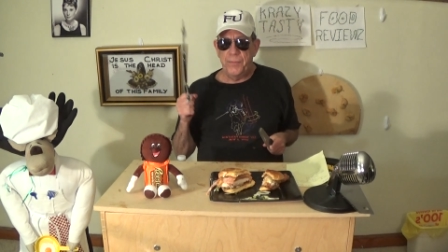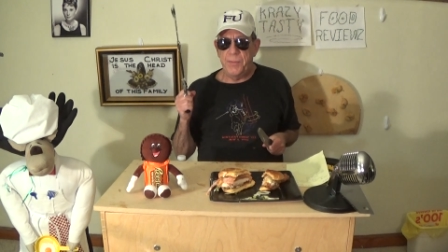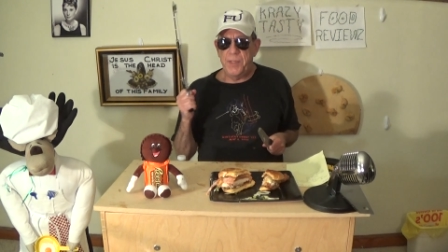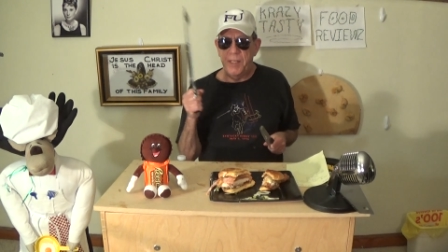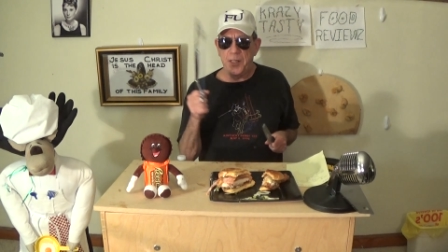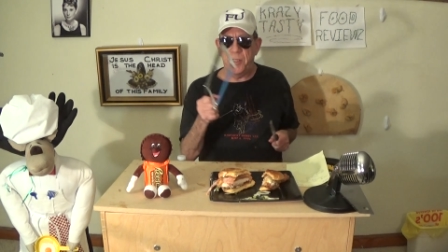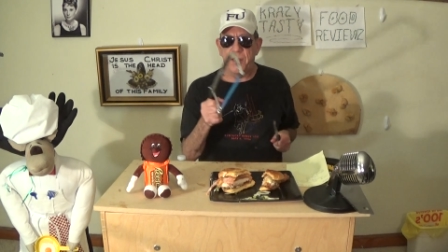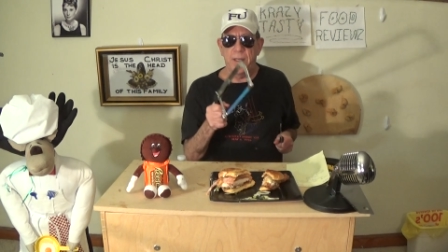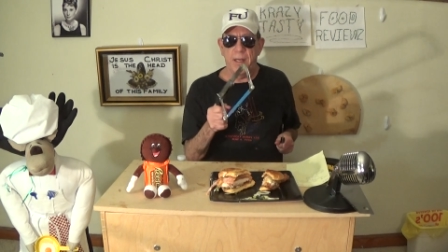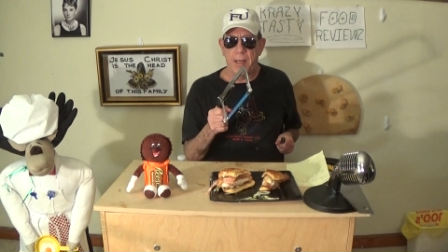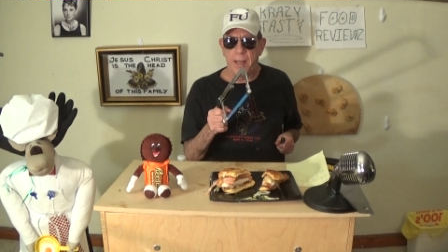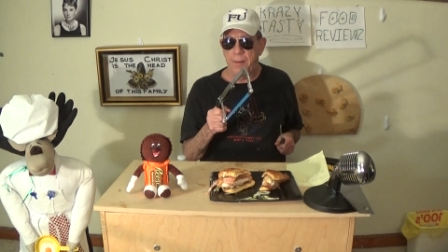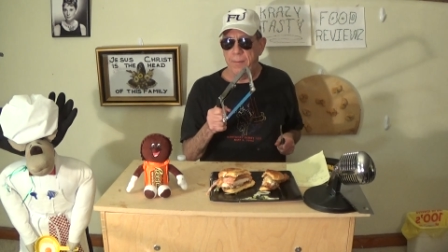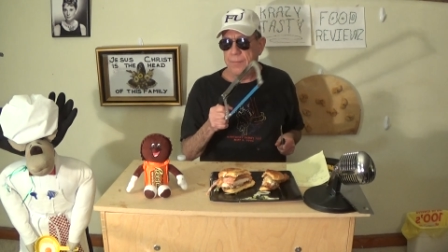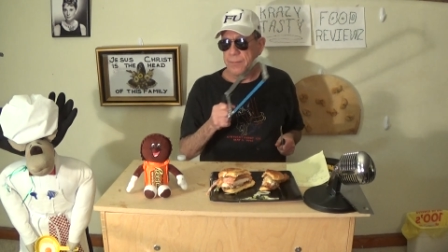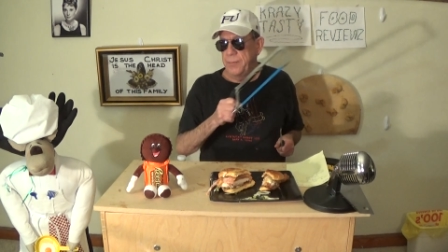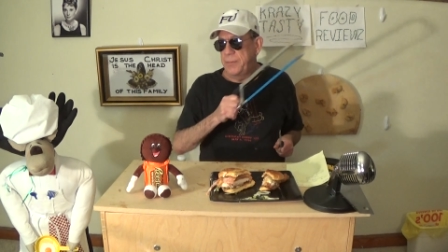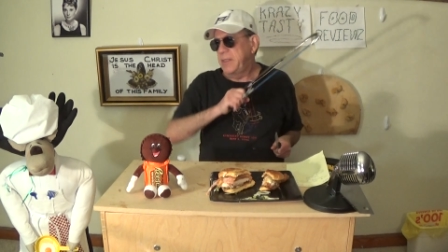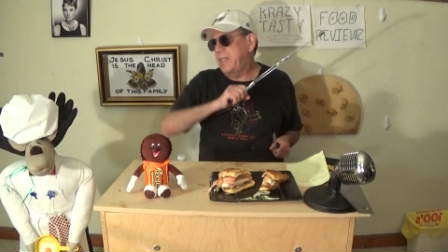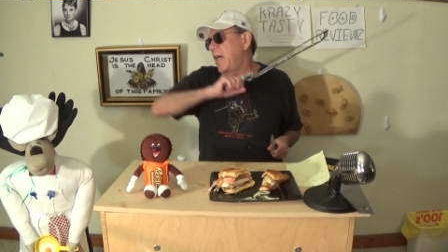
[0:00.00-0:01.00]

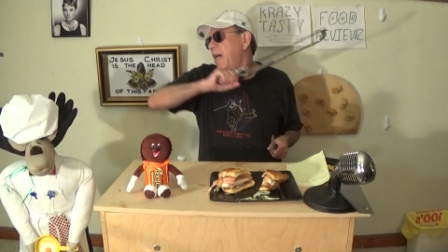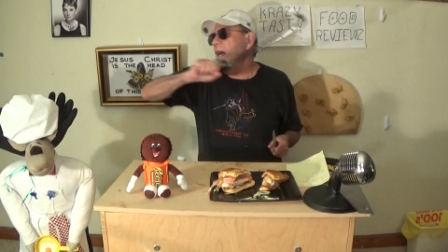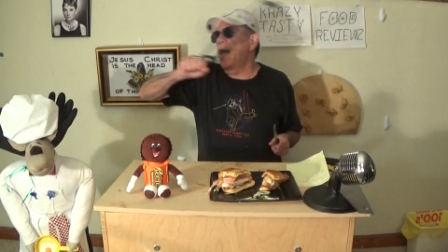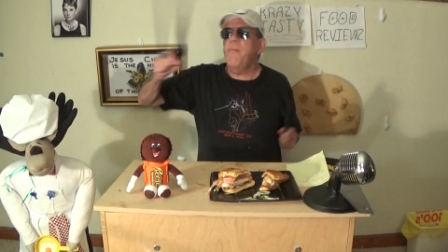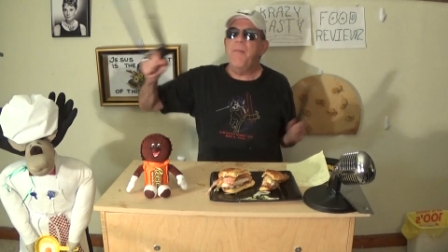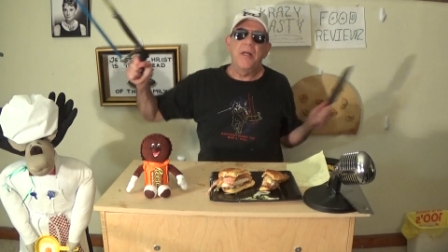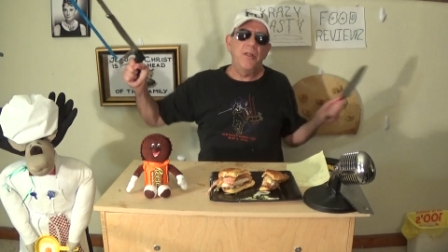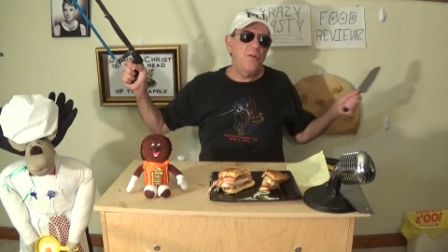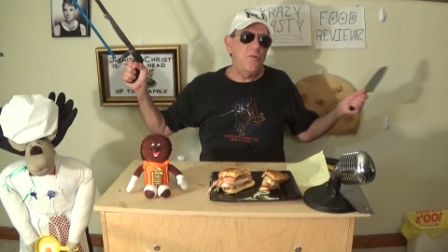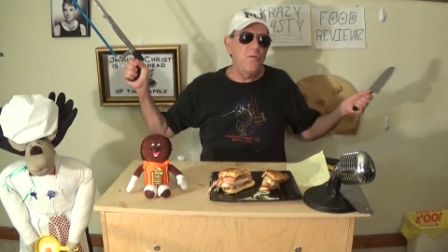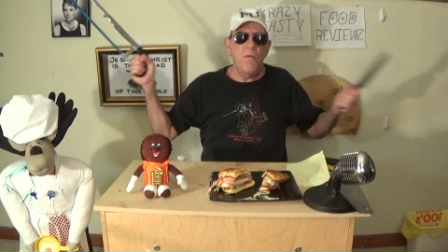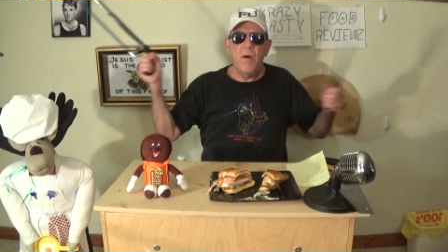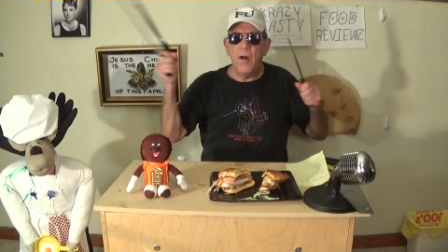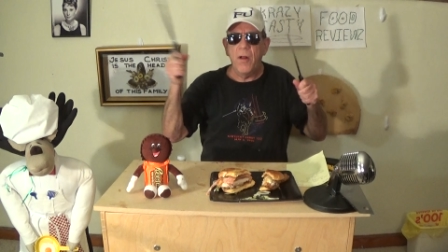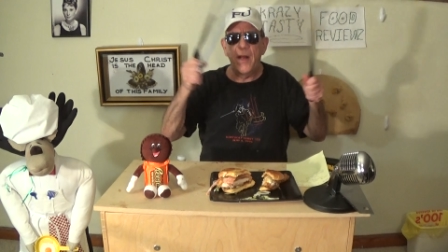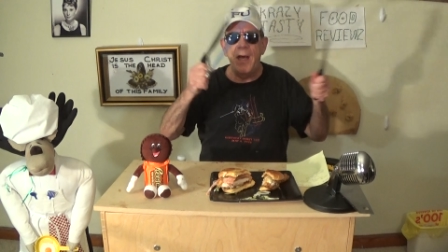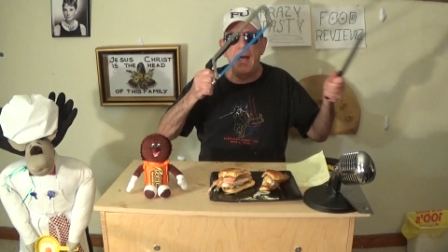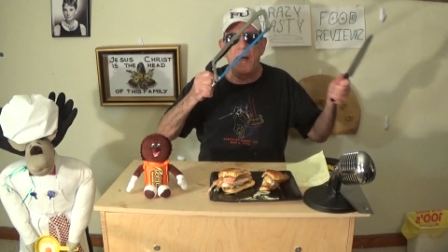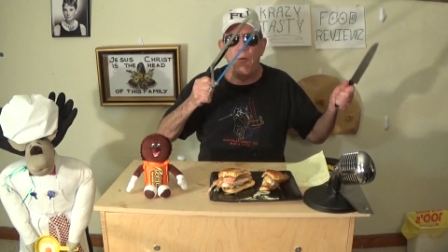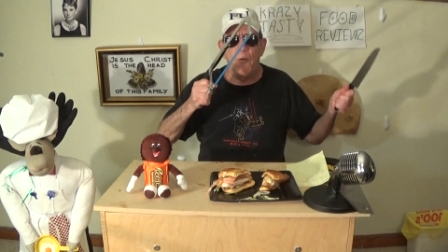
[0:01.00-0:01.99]
comment, comment, do all
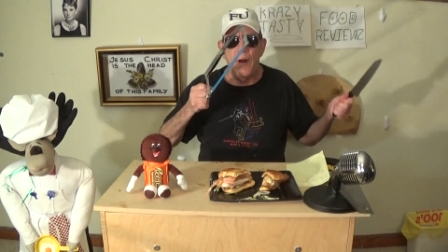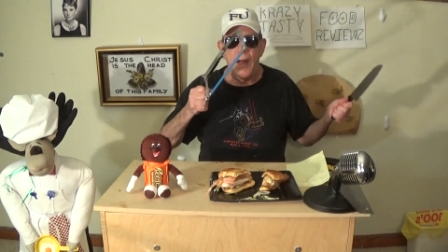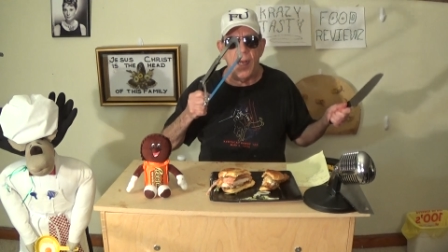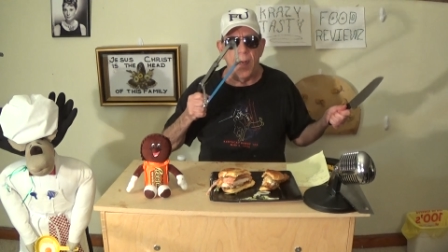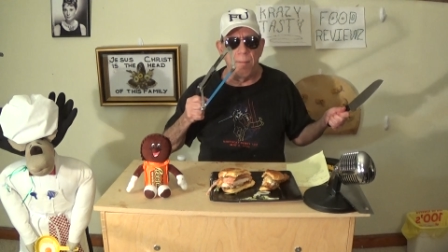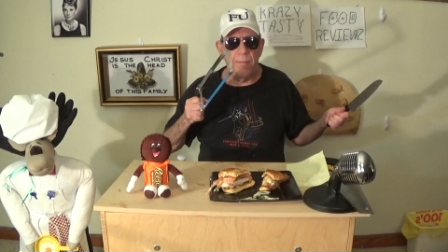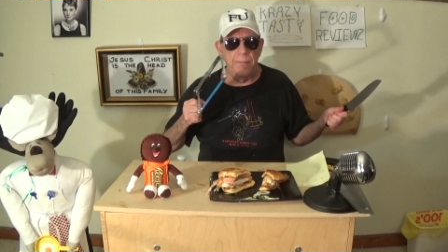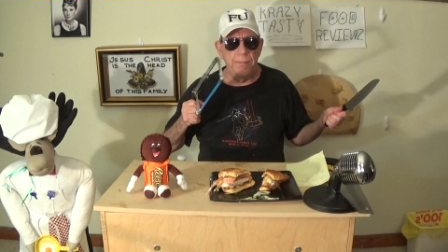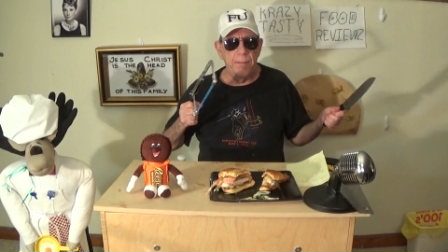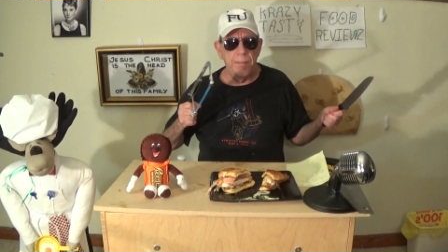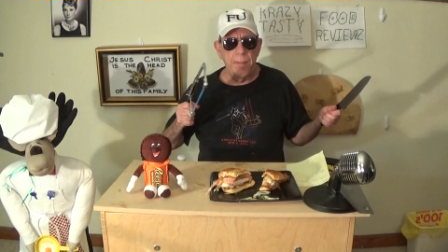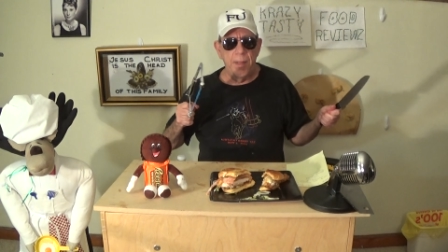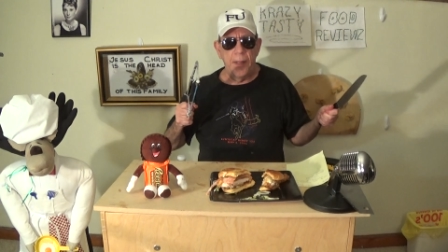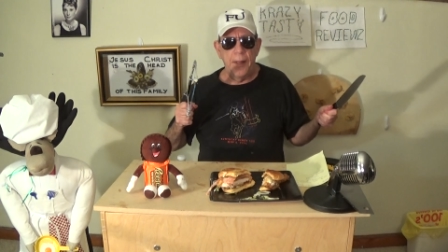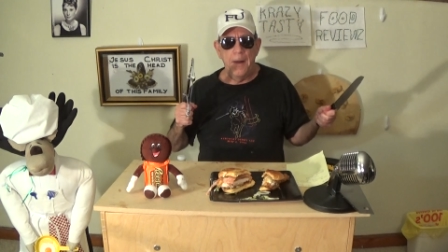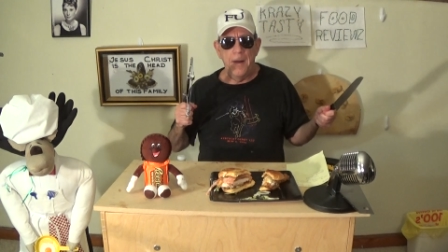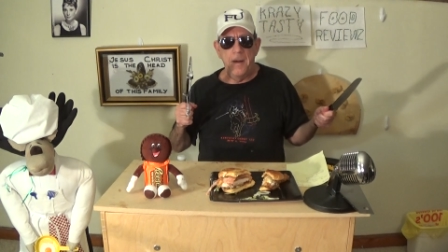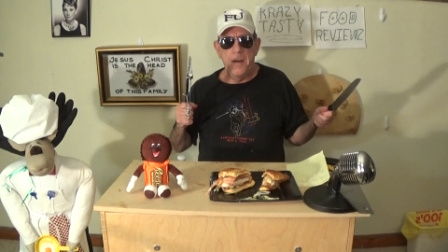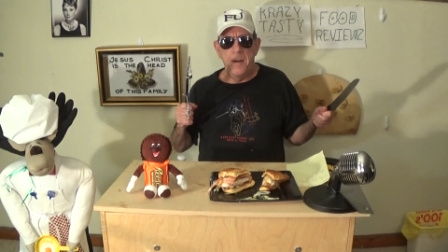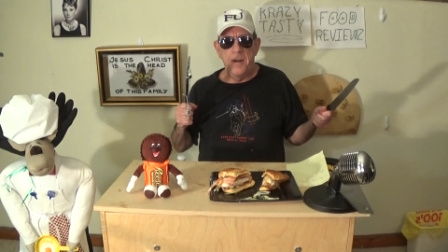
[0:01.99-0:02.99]
that crap.
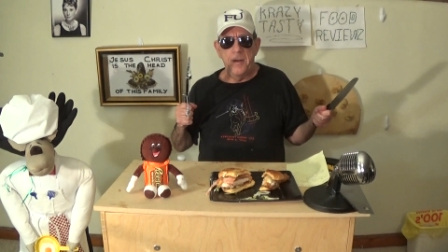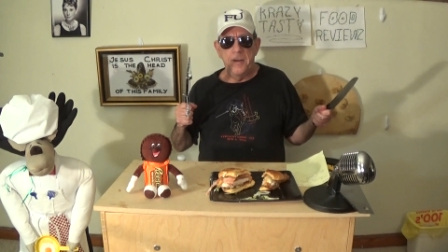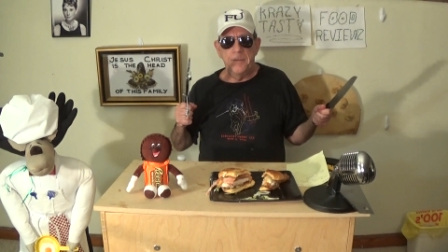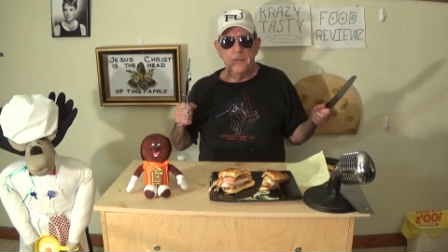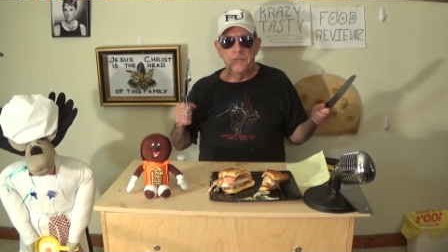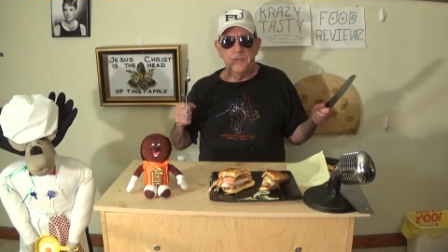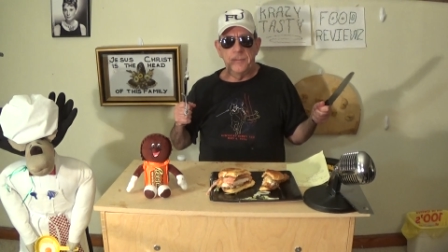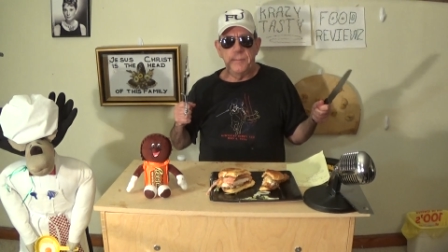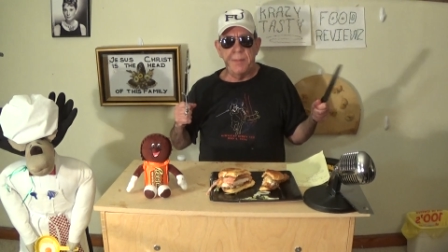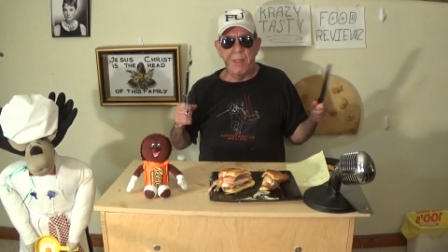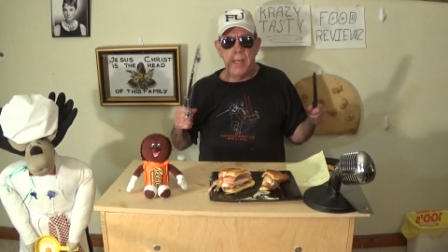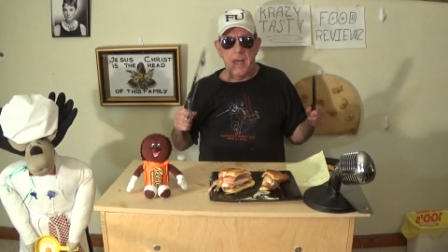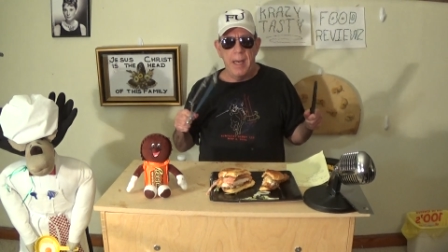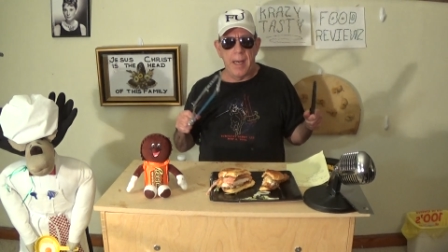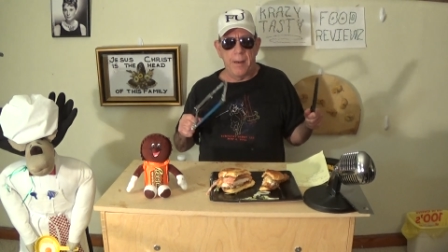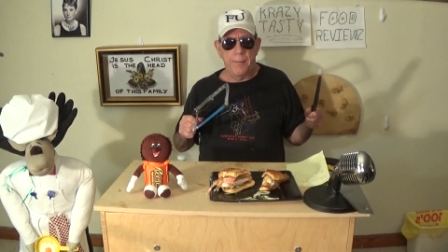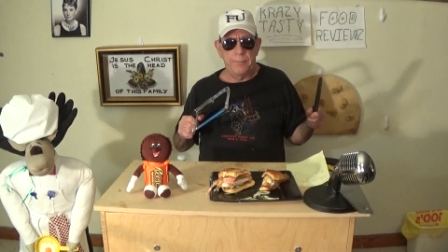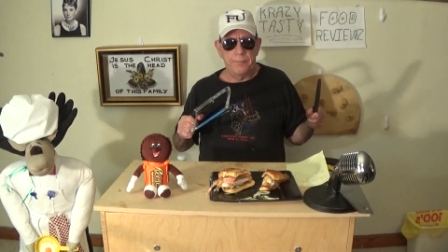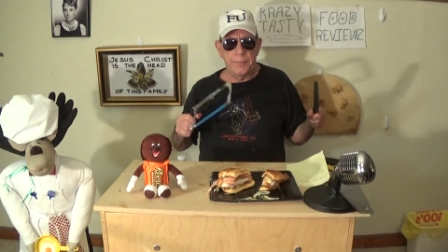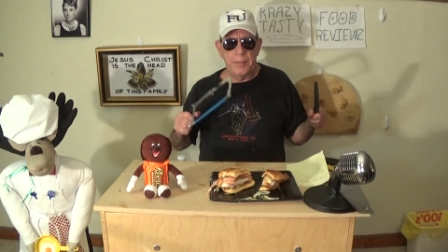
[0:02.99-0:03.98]
Subscribe if you're new, guys.
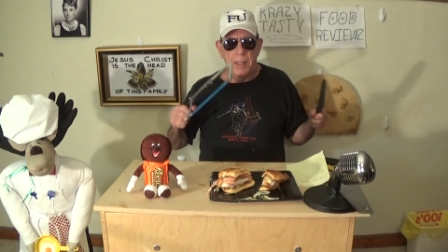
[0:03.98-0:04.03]
Yeah.